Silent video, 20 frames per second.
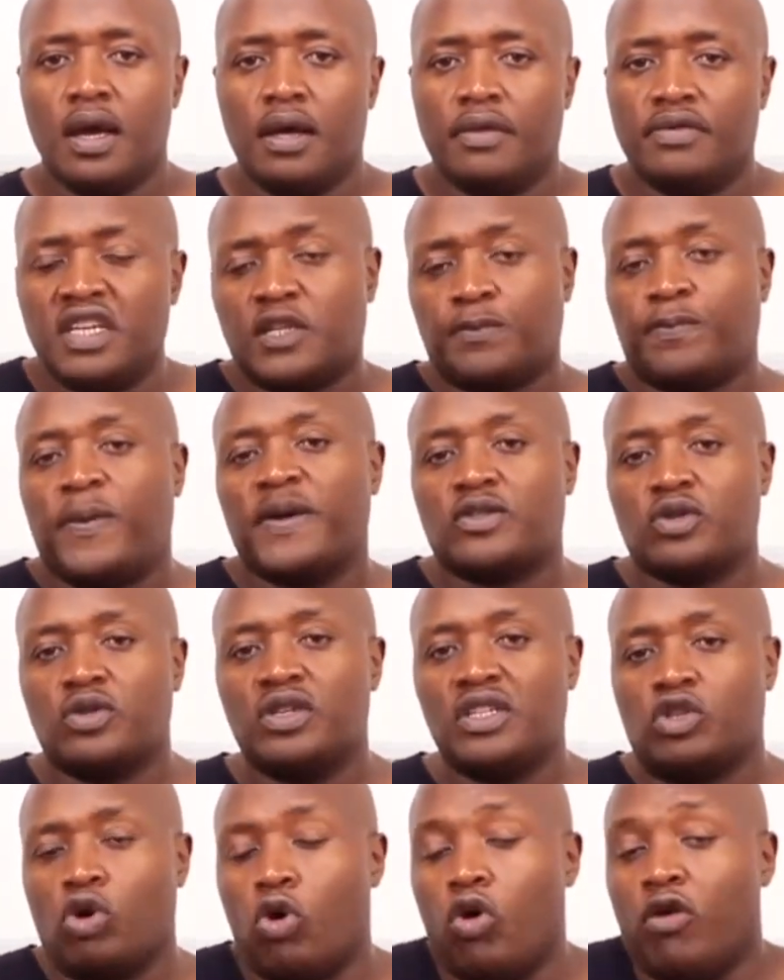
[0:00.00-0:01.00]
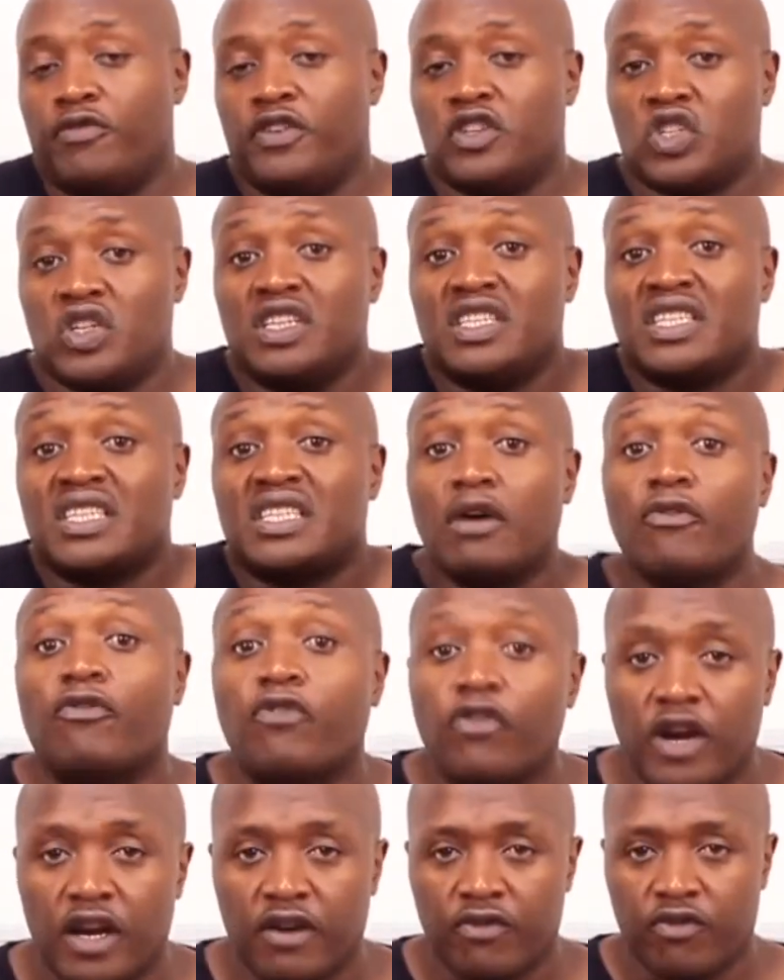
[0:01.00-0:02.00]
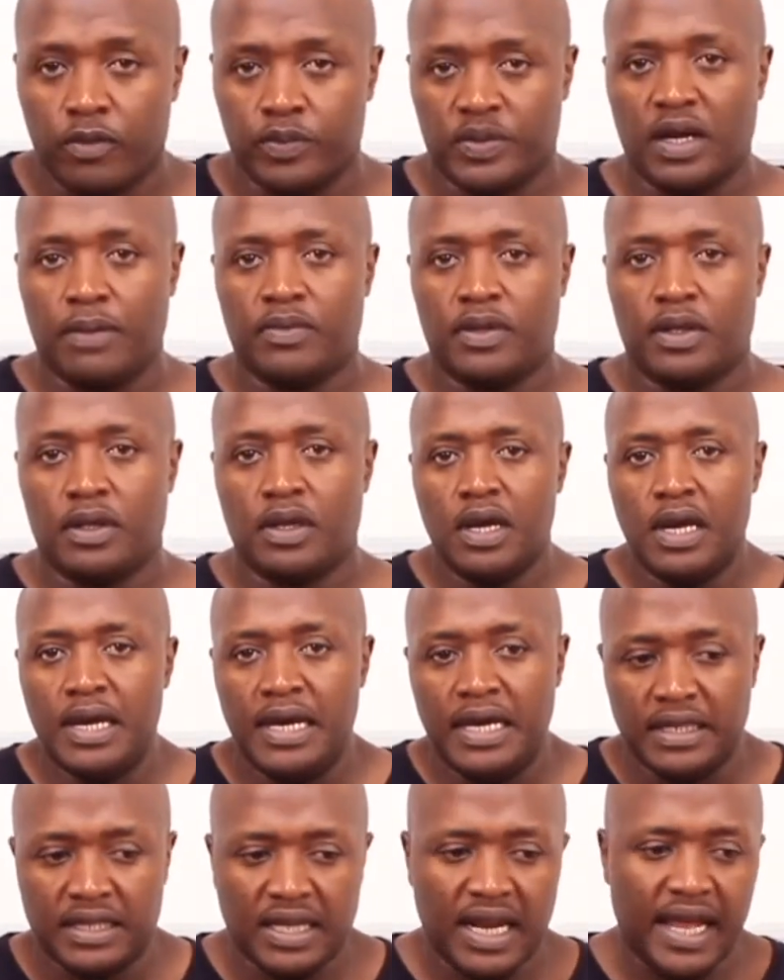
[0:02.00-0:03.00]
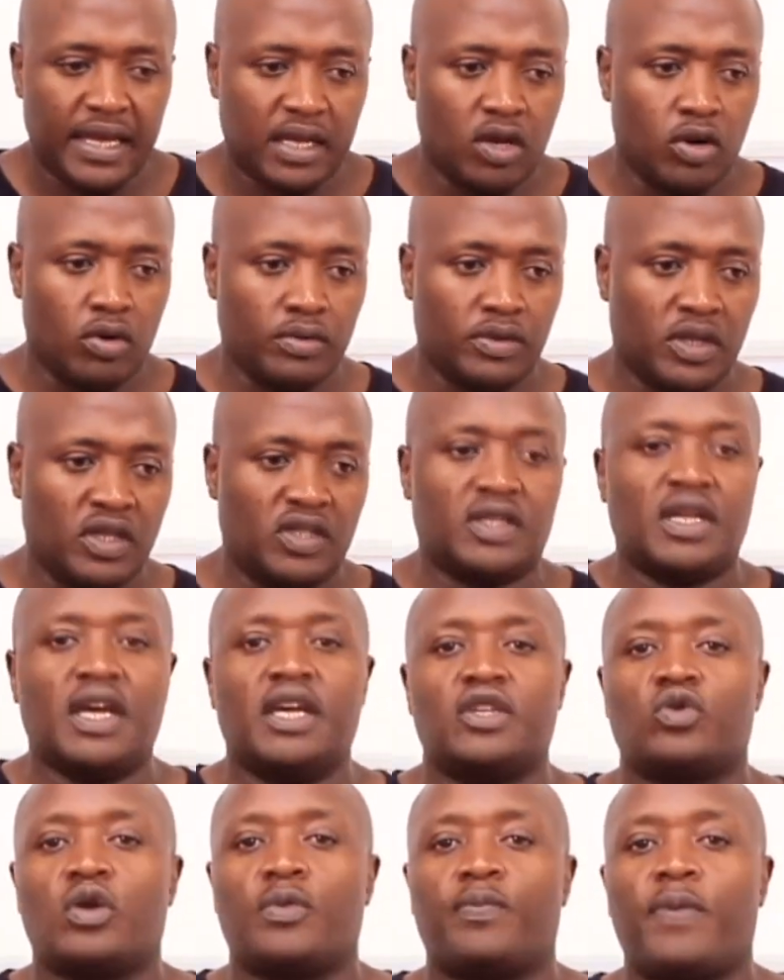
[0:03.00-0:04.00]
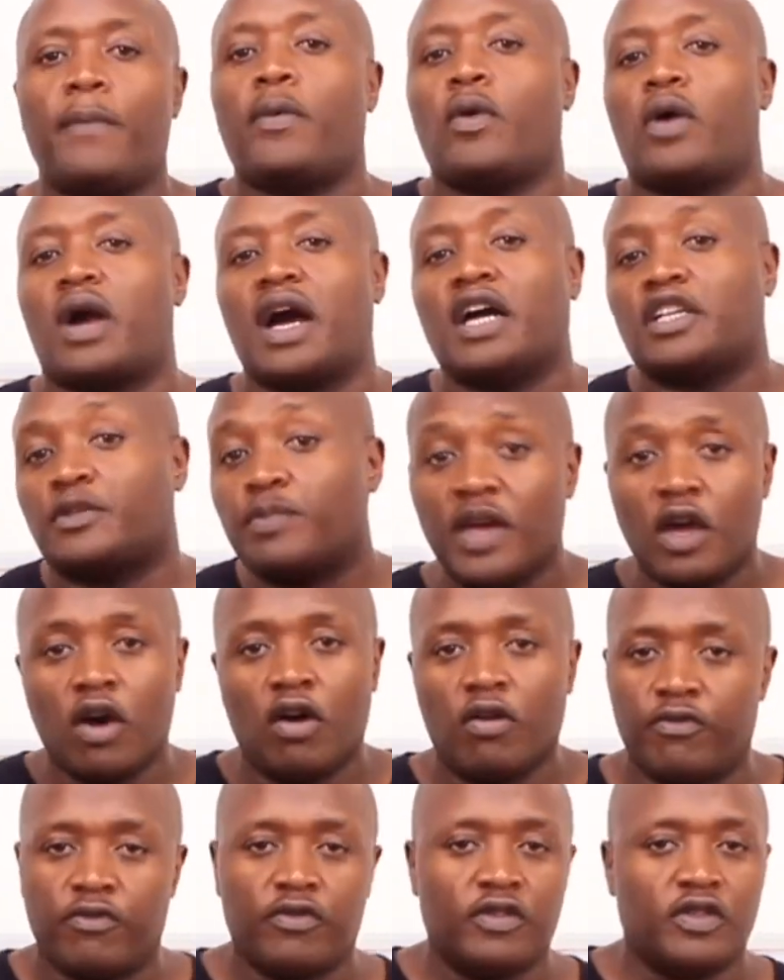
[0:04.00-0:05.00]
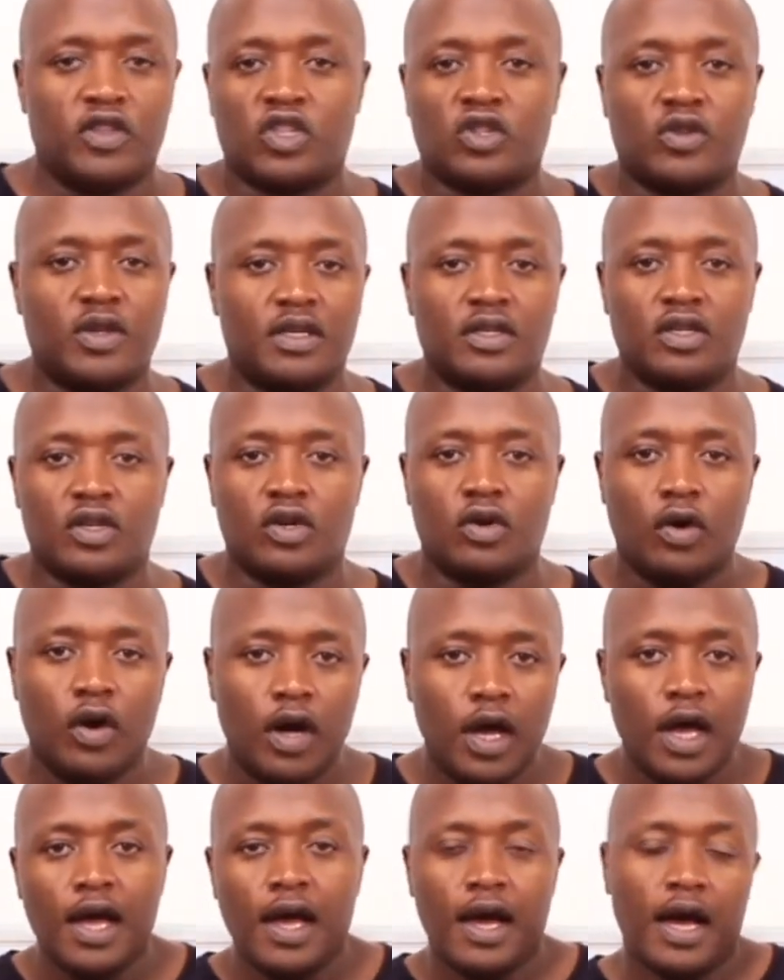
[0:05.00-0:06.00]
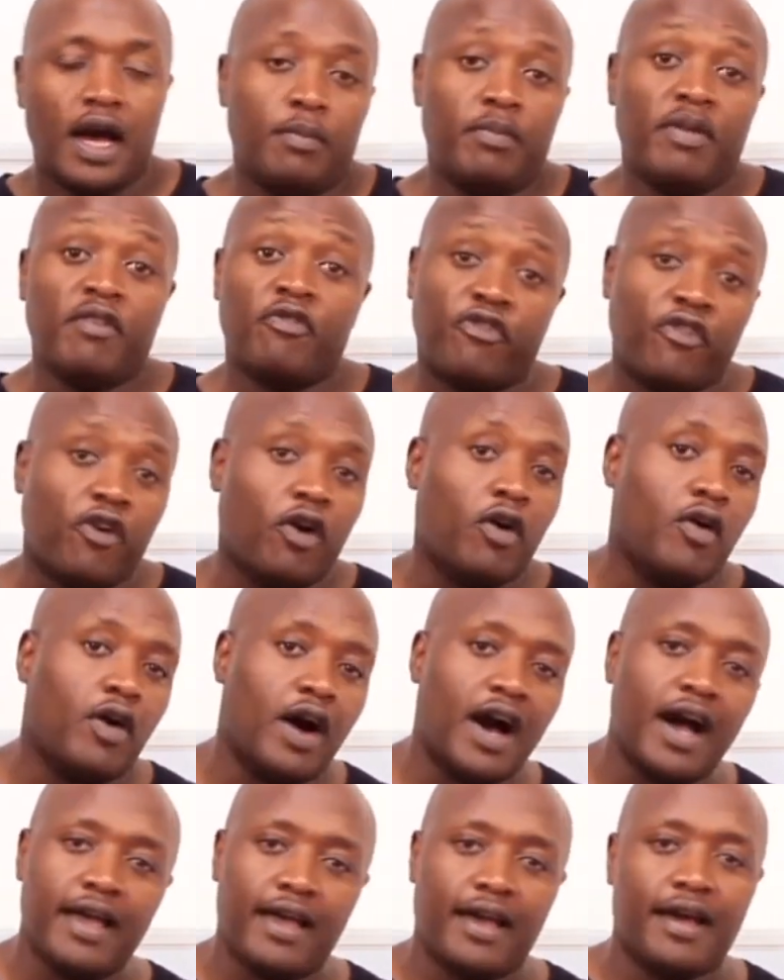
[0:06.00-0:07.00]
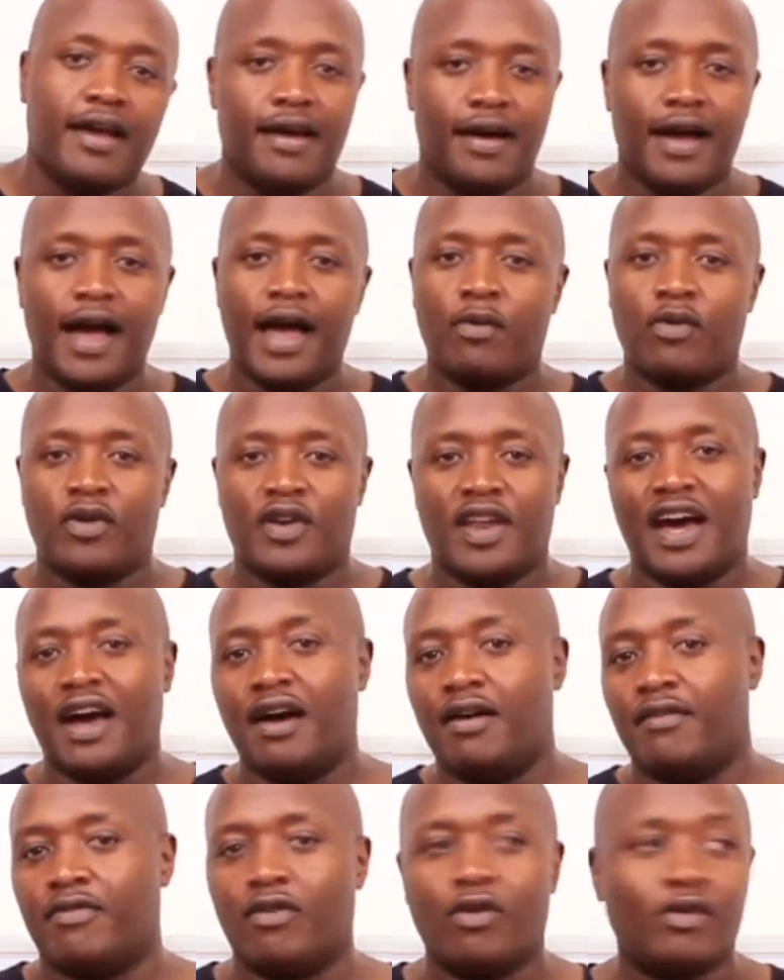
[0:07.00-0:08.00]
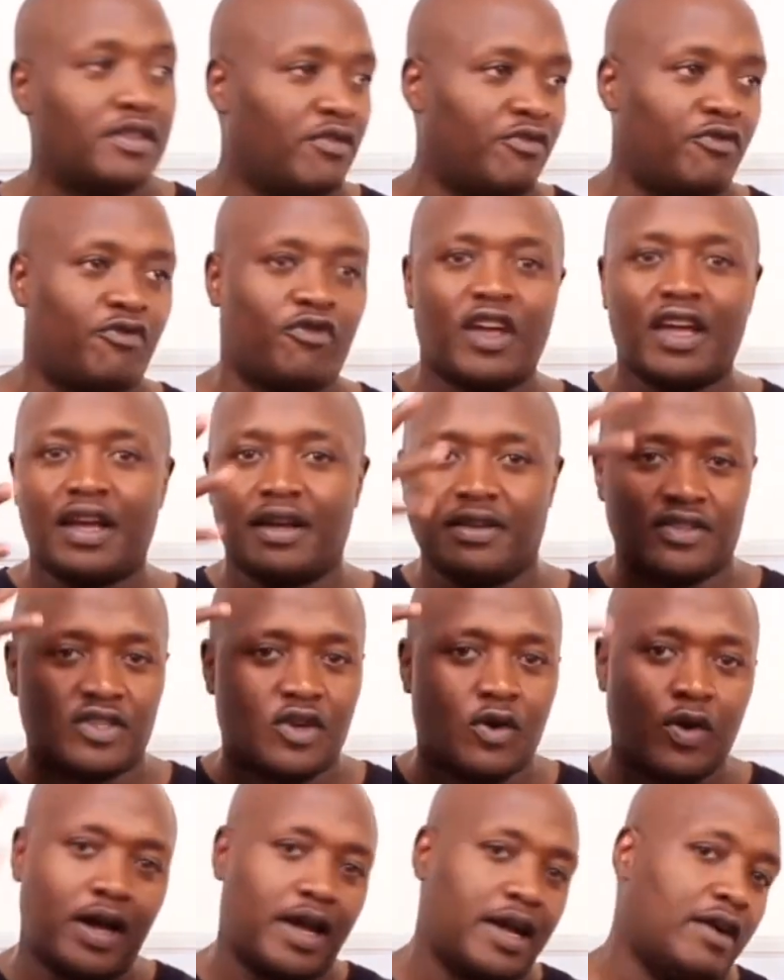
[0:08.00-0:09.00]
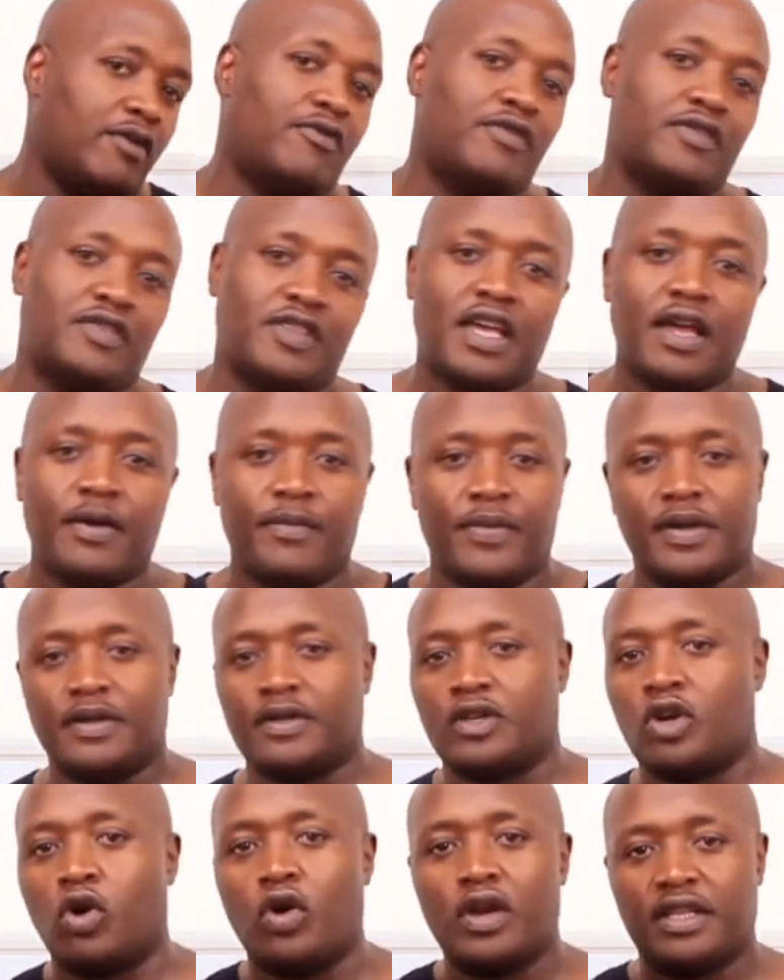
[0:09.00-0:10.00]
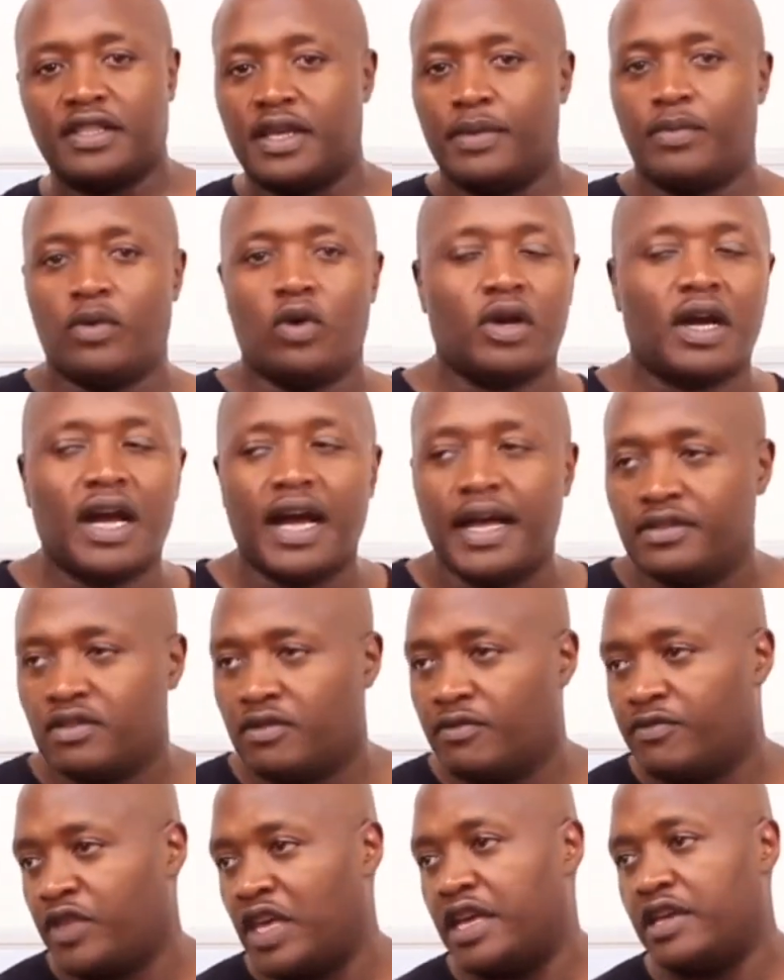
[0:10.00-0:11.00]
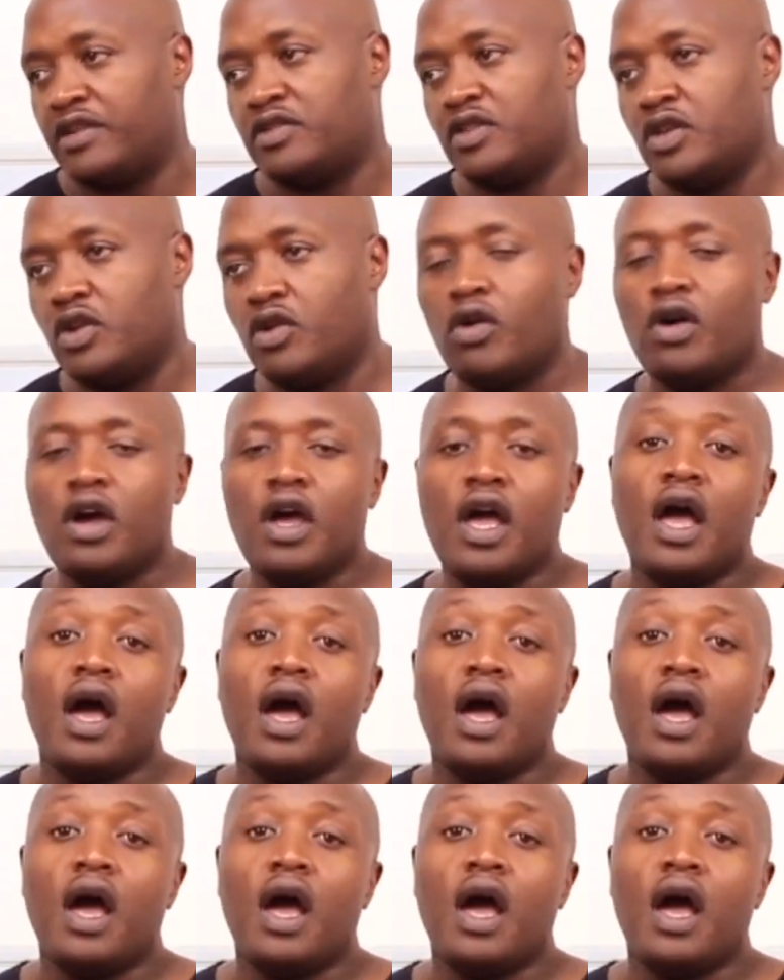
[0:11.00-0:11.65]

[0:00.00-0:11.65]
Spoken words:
This person is obviously suffering from something. It's like, you know, these days when people cut me off in the street, you know, before I would have all the fingers going off at them and calling them all kinds of things, you know.